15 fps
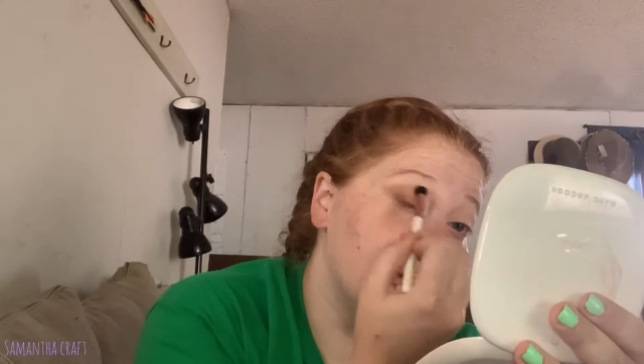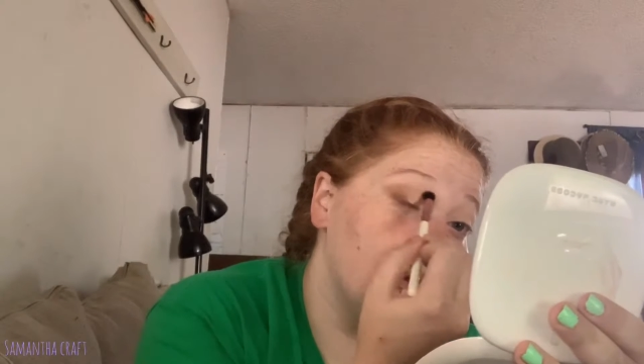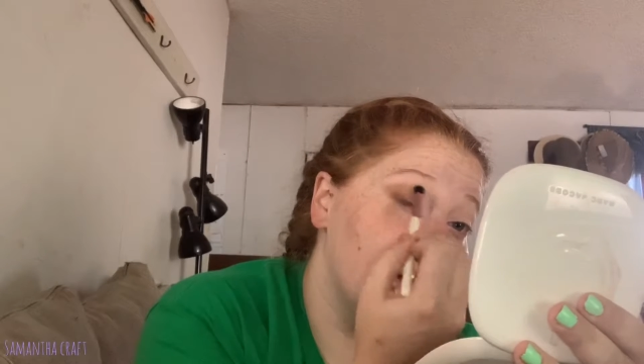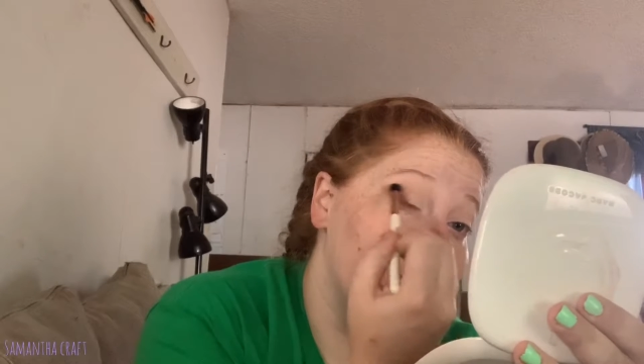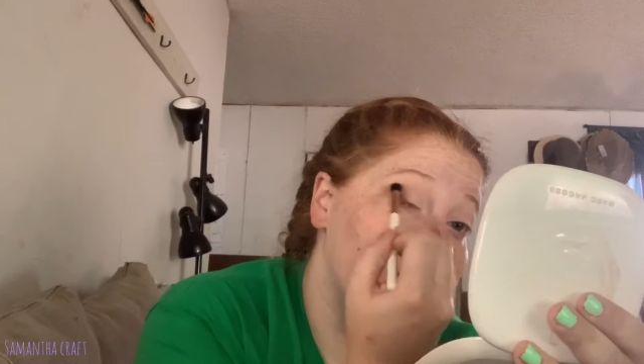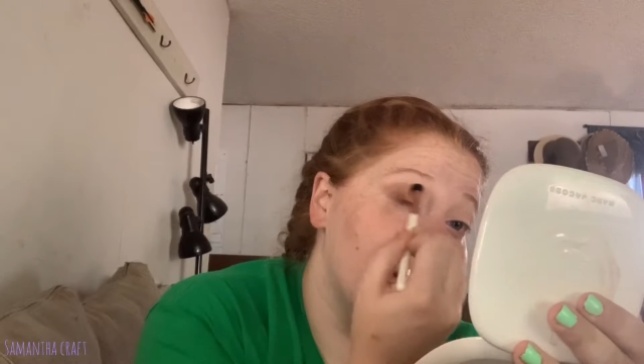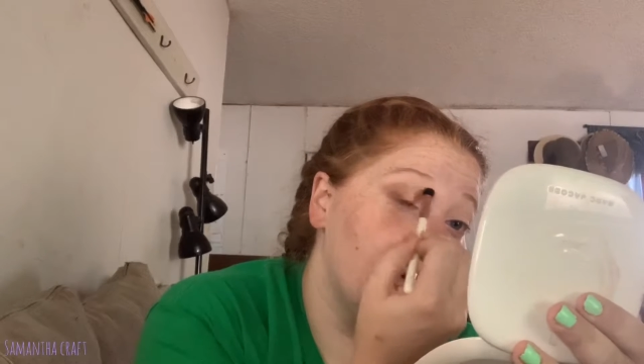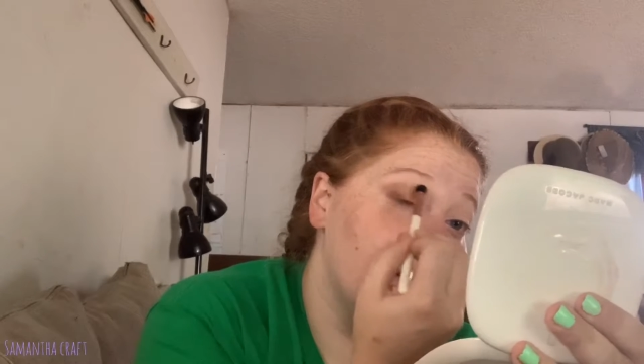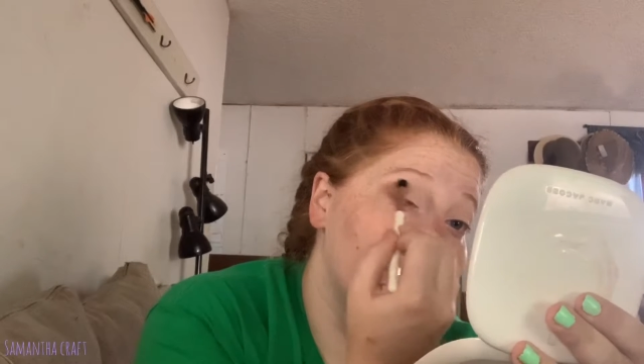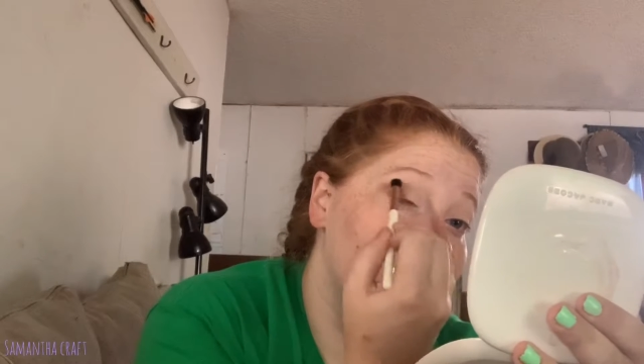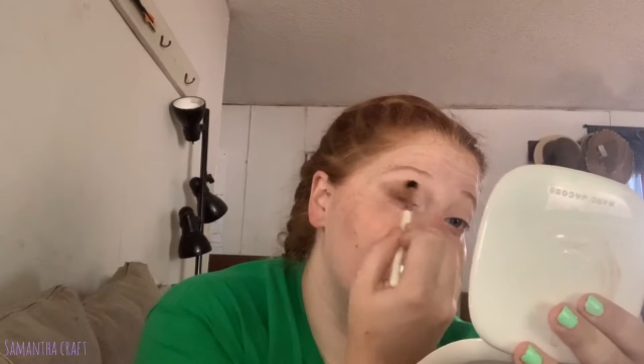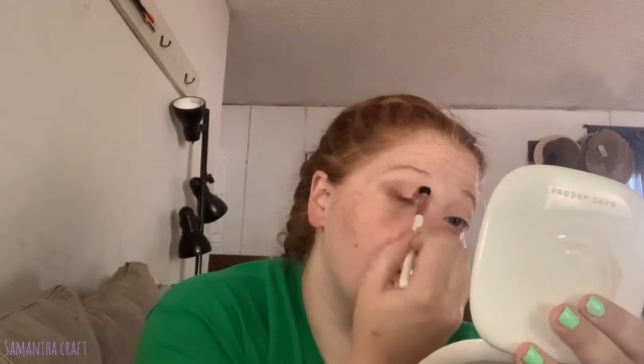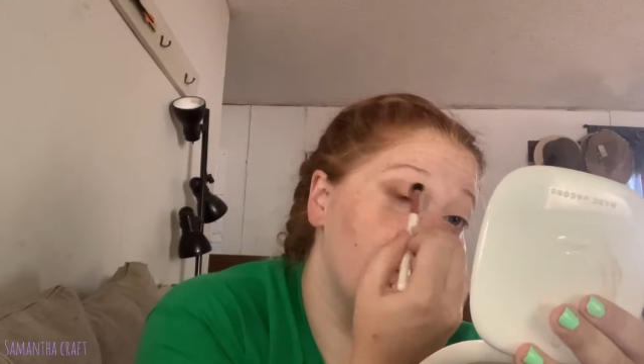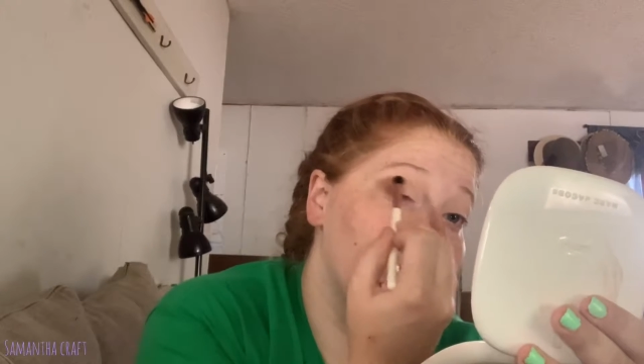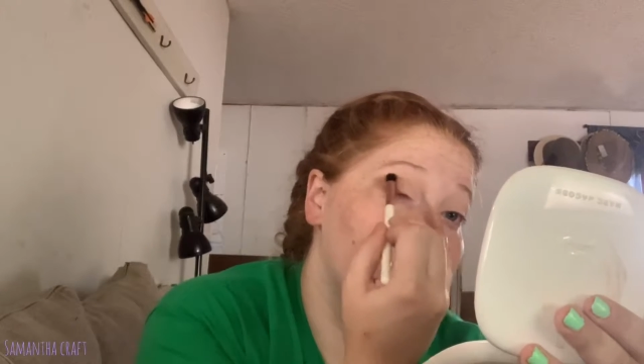today
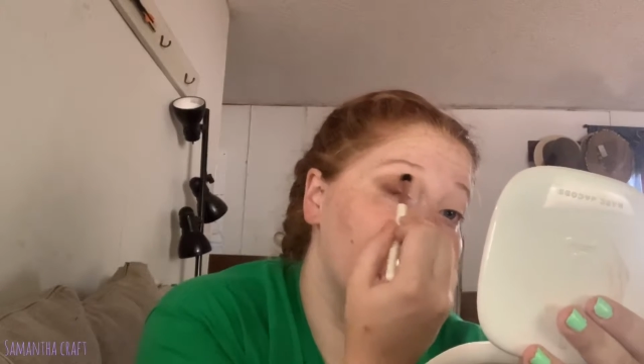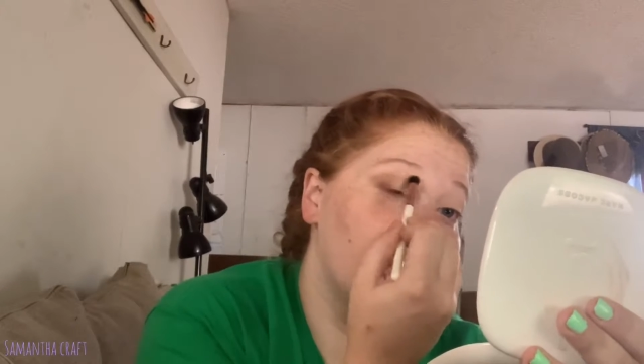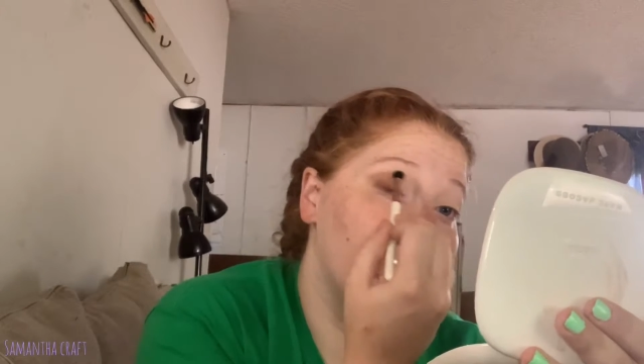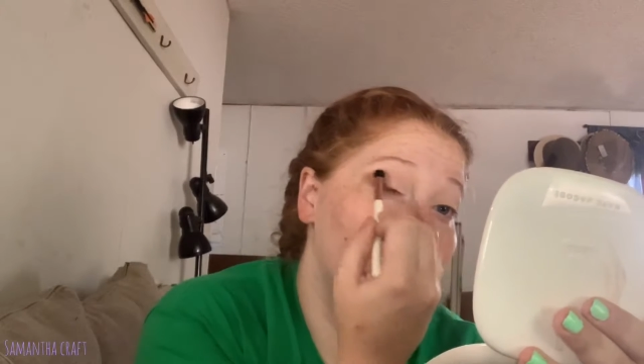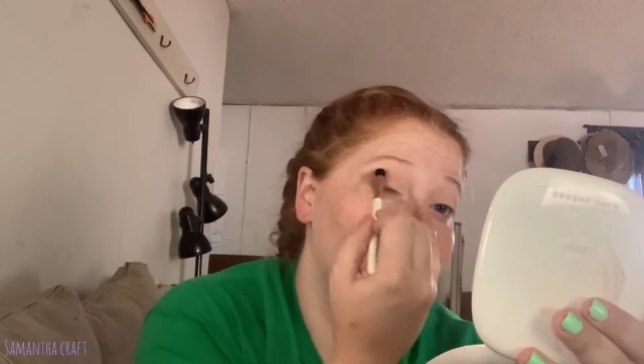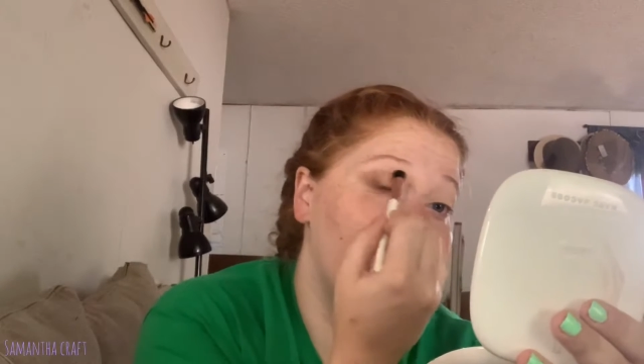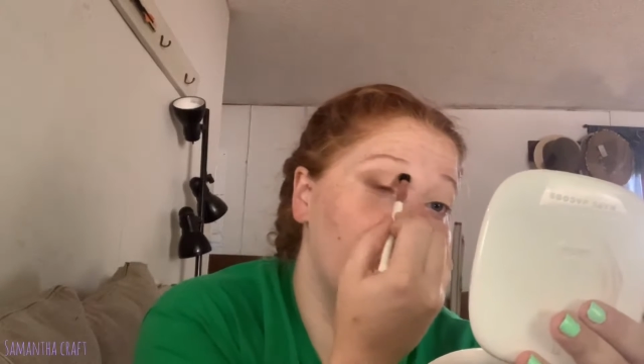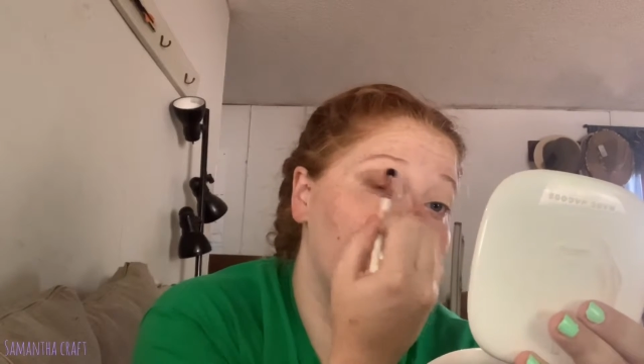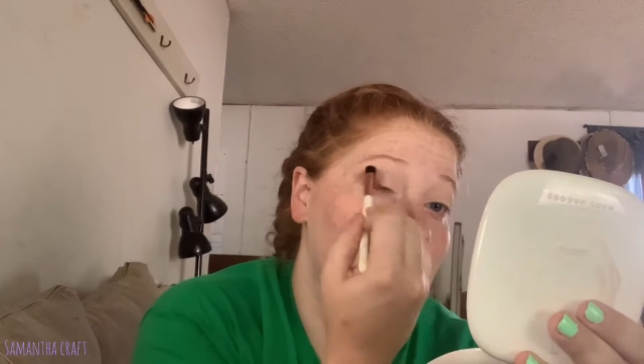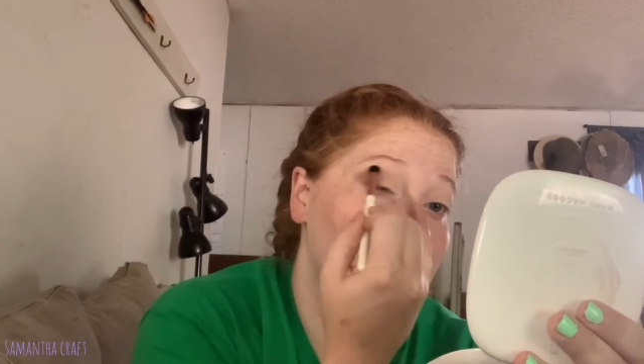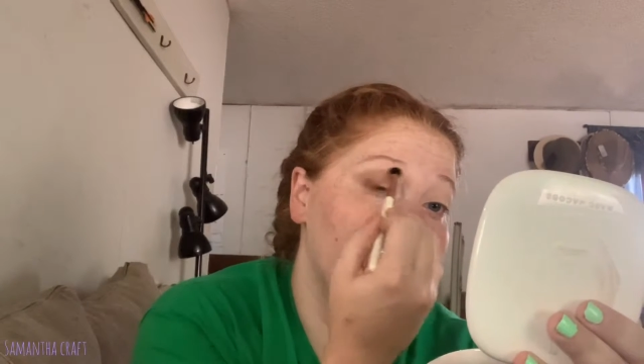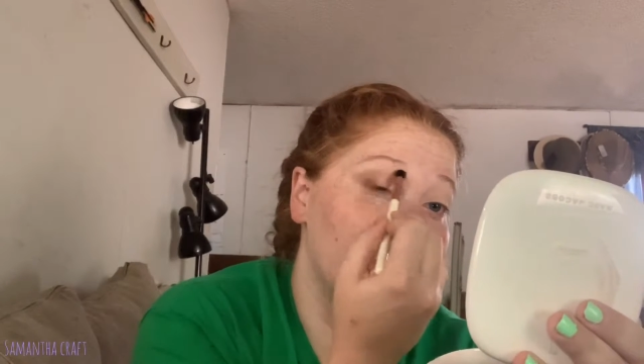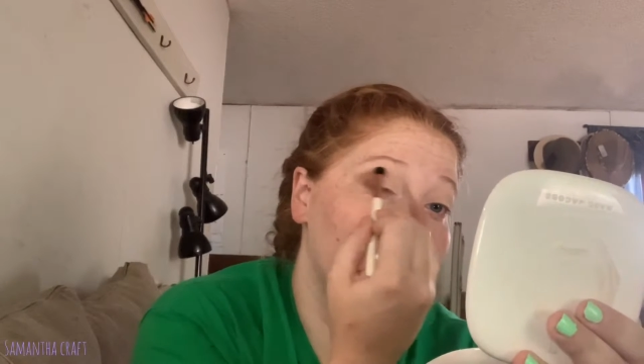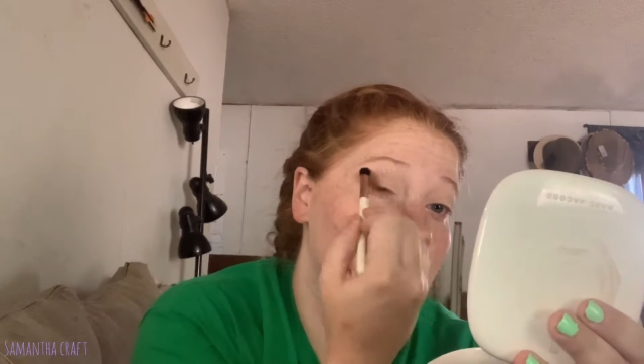for filming.